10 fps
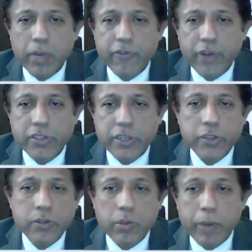
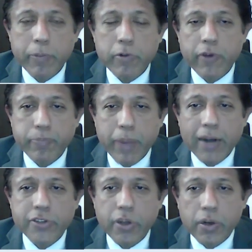manifestations in the people who have
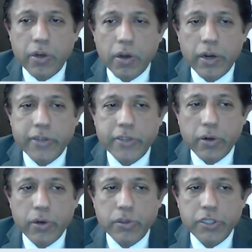bad cardiac
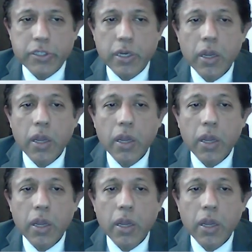sarcoidosis,